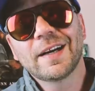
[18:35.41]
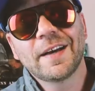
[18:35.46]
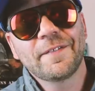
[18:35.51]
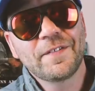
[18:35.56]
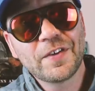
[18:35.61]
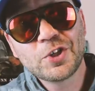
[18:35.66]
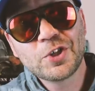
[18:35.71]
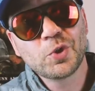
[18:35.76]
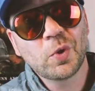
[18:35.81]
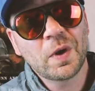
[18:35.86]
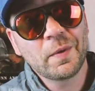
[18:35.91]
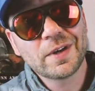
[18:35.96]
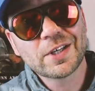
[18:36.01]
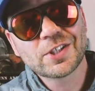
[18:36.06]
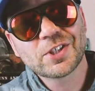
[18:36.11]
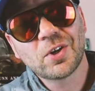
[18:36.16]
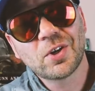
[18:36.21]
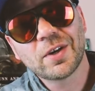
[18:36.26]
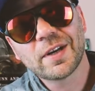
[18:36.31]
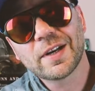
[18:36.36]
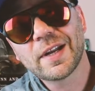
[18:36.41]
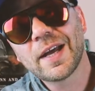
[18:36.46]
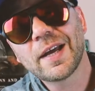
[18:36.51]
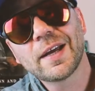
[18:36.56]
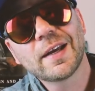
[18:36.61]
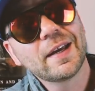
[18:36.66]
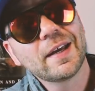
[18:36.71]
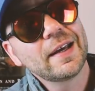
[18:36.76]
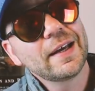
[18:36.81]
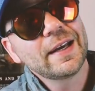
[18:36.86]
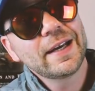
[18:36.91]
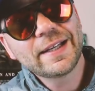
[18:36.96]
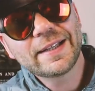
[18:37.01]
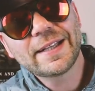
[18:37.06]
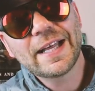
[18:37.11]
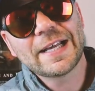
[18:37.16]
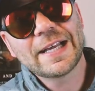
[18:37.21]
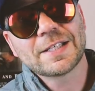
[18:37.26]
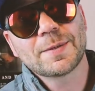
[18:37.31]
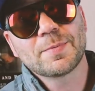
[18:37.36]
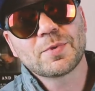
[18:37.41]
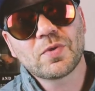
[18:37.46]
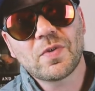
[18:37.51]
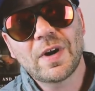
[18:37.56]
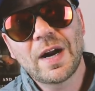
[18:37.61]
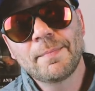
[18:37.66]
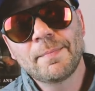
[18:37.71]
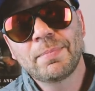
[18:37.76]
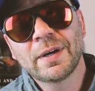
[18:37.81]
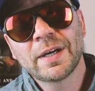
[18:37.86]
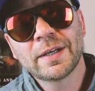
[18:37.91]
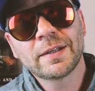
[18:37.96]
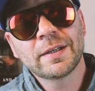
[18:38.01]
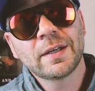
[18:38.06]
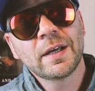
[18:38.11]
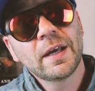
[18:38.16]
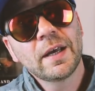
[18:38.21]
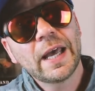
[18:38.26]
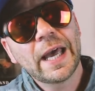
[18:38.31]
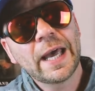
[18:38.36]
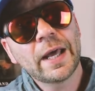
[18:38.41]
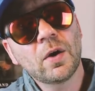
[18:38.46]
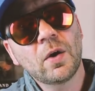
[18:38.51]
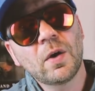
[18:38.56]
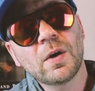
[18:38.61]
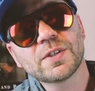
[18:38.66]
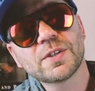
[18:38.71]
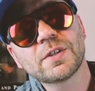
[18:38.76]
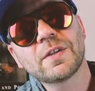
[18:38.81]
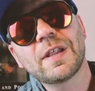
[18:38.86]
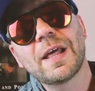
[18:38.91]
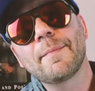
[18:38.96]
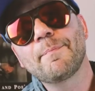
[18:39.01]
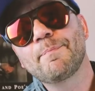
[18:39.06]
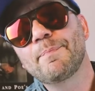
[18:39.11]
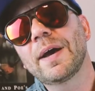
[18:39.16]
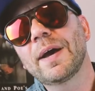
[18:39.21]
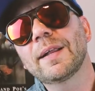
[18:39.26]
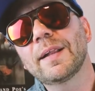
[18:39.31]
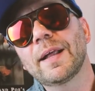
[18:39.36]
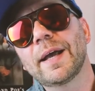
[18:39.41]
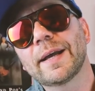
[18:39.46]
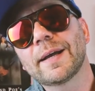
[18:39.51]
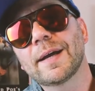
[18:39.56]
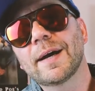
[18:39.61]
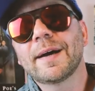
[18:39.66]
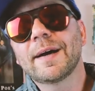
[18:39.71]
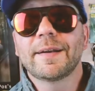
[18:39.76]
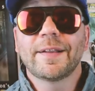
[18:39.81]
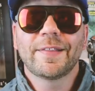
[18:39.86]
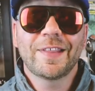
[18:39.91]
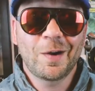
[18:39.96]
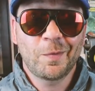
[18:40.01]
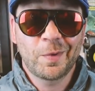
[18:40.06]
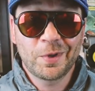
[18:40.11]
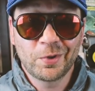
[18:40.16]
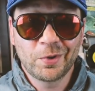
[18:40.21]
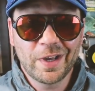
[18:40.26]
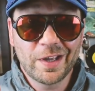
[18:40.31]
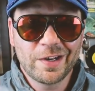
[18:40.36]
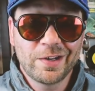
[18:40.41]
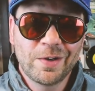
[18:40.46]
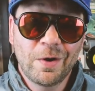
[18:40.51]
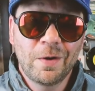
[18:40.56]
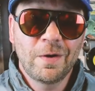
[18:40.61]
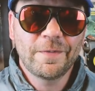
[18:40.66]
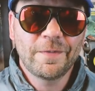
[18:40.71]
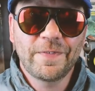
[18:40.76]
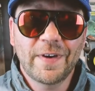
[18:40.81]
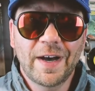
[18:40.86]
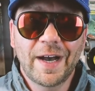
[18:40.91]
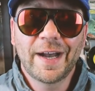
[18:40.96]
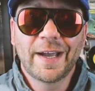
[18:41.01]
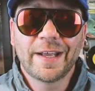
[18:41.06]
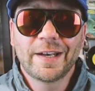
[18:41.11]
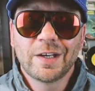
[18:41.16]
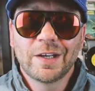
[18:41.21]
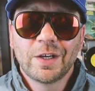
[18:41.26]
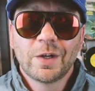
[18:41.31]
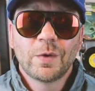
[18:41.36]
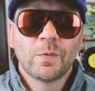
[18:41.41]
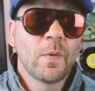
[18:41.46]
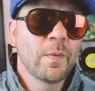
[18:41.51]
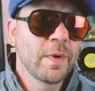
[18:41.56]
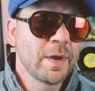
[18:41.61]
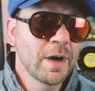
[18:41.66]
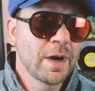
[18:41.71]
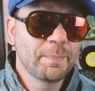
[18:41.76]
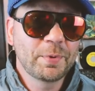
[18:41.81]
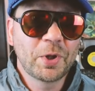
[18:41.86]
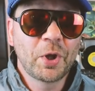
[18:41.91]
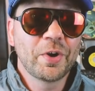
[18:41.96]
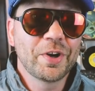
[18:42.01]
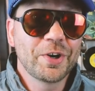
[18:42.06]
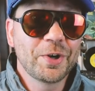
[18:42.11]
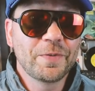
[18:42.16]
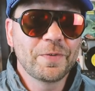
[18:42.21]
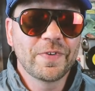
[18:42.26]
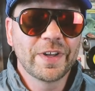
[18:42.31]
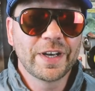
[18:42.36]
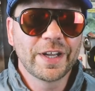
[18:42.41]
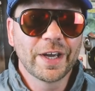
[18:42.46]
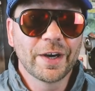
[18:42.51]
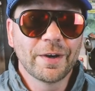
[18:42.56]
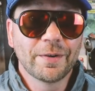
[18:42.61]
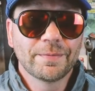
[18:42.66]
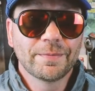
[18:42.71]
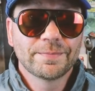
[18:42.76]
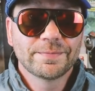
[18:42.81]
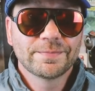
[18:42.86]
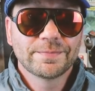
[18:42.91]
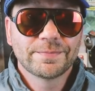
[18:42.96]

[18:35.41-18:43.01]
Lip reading: If you enjoy what you saw today, hit that subscribe button and also that bell icon. That way you'll get notified when we upload a new video.